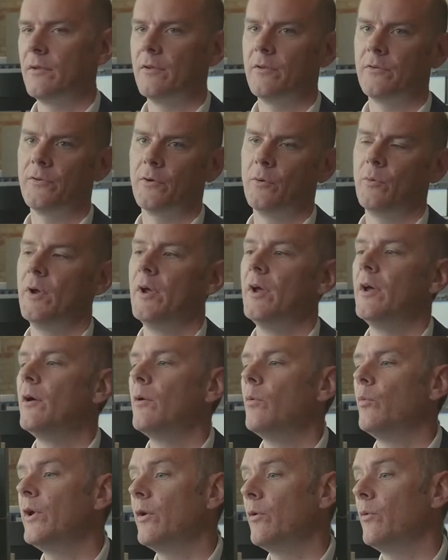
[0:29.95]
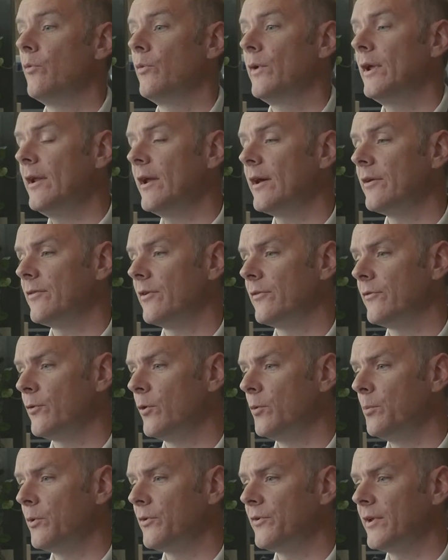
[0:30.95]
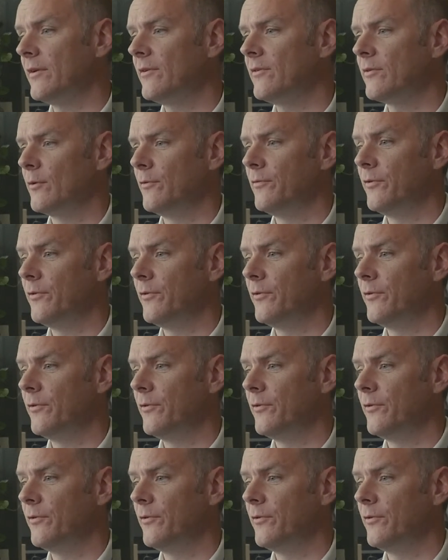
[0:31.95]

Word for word: So we realized a strong potential